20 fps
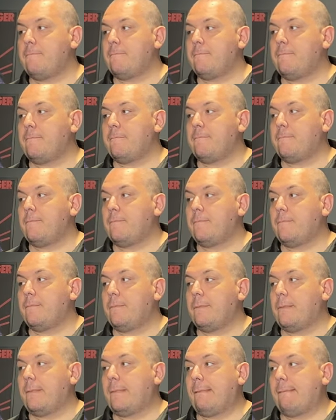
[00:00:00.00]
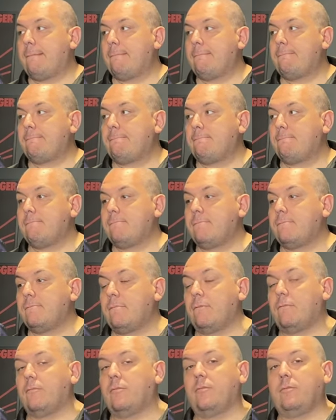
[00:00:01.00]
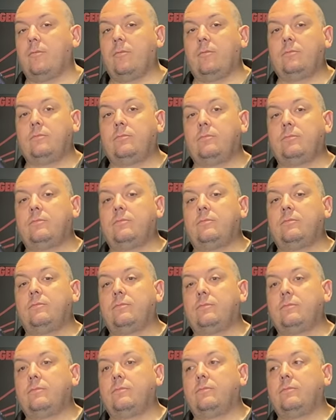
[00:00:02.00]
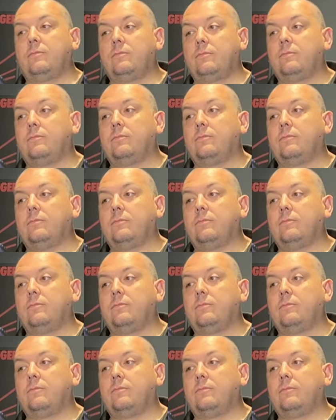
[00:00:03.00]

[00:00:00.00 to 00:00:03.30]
[no speech]